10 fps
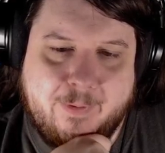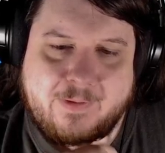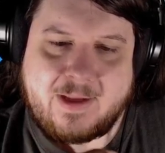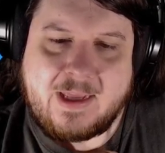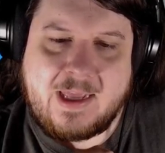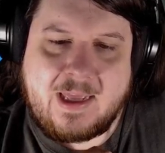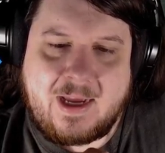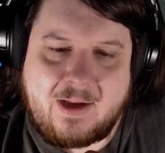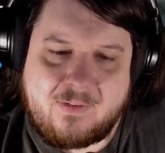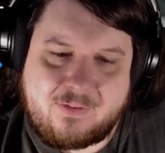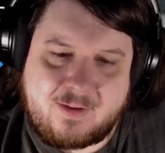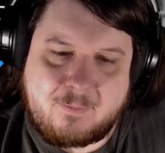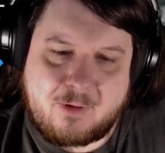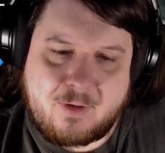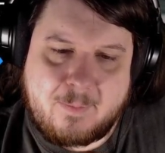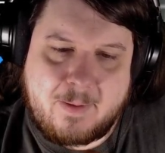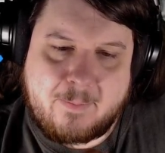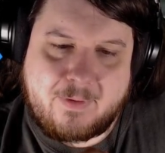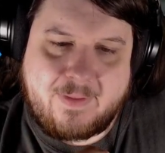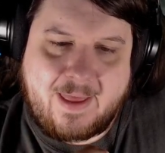But I seem to
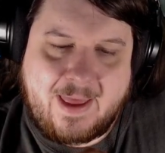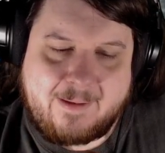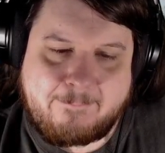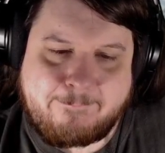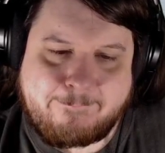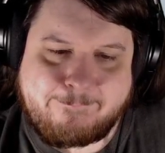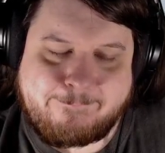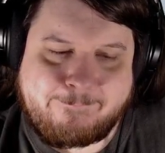remember that. Hmm.